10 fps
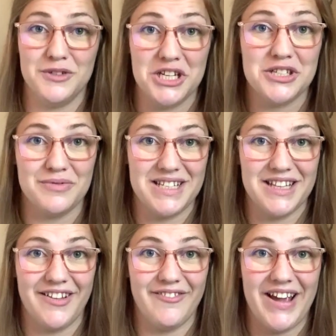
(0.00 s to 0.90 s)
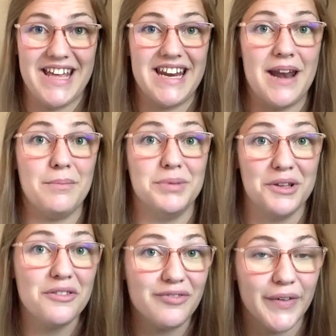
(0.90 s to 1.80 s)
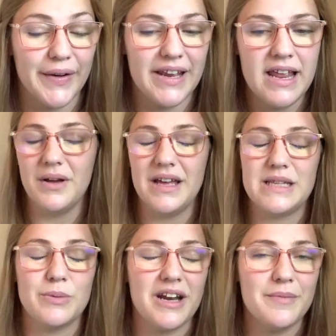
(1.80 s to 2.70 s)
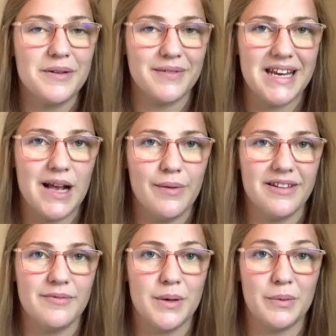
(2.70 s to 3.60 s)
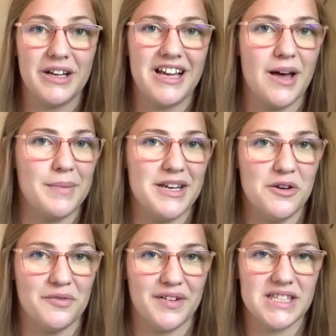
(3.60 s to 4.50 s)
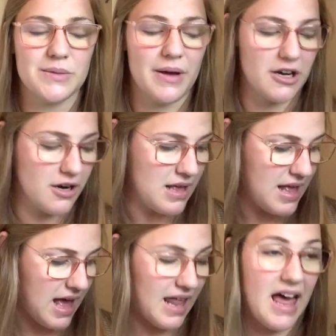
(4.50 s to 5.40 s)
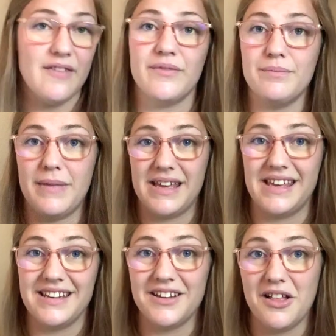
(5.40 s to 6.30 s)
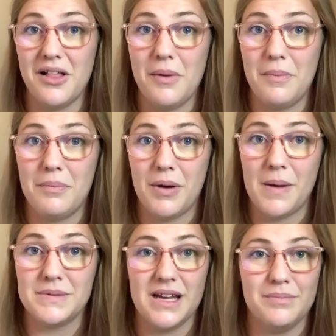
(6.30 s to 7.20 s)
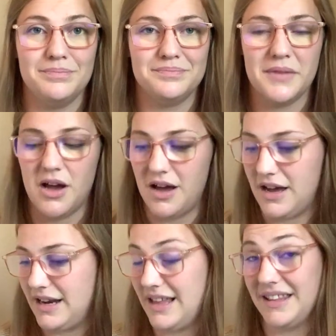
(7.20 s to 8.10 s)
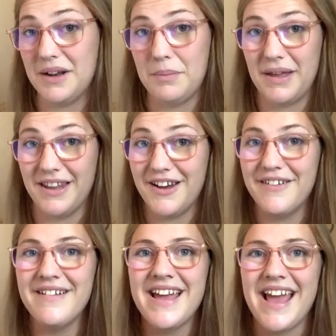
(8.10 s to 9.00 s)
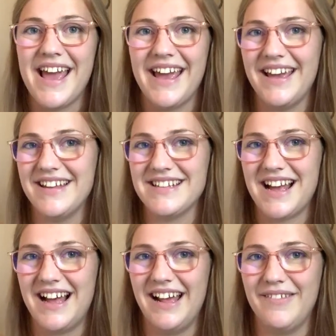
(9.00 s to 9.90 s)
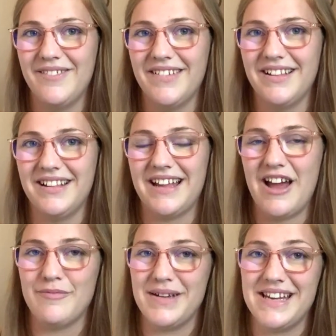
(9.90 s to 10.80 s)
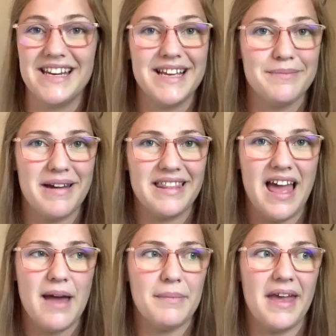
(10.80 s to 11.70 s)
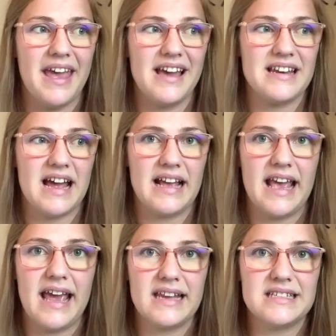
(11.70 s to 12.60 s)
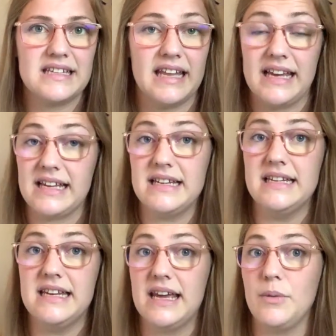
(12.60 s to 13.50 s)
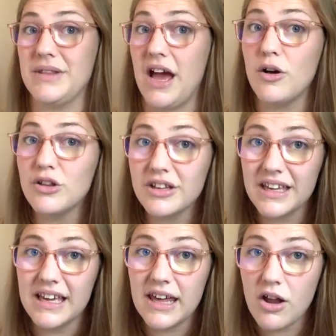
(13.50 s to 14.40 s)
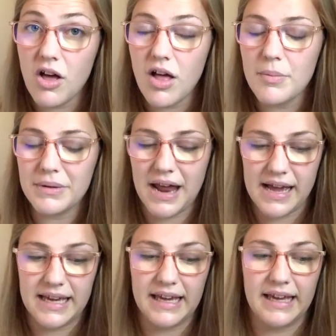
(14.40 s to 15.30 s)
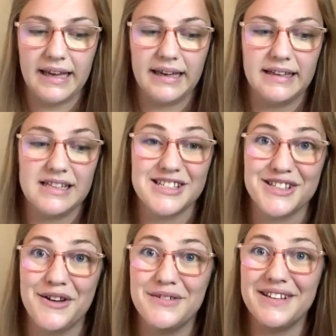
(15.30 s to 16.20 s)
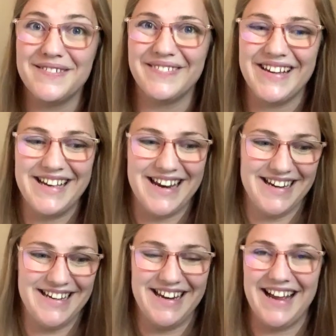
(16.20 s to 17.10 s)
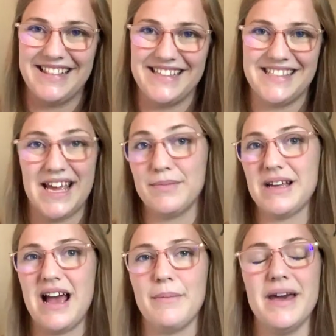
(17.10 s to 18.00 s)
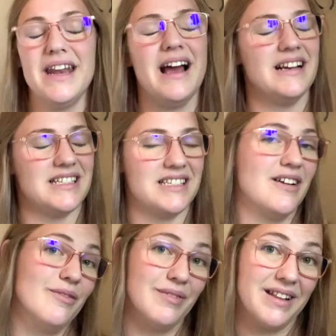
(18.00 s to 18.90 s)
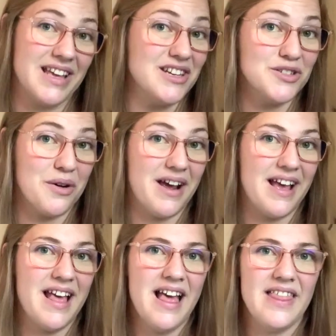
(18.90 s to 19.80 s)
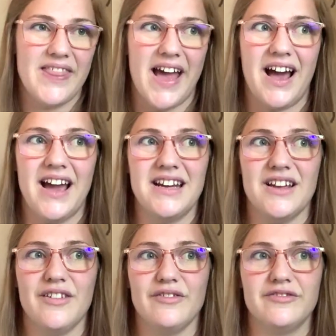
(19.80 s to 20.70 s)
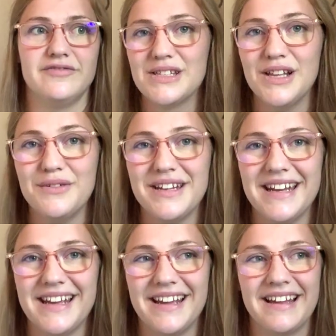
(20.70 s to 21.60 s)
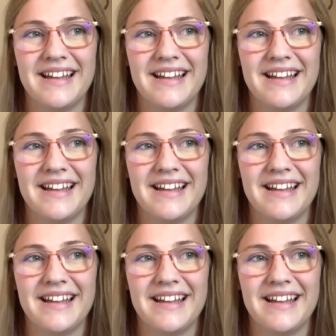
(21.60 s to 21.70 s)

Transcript: just recently read and I blew through it. It's what I've been reading while I've been working on my no frill sweater. I have my Kindle propped up on a little pillow and I will have my knitting in my lap and I can't like knit without looking at all, but I can slowly read and knit at the same time and I just really enjoy that kind of slow knitting,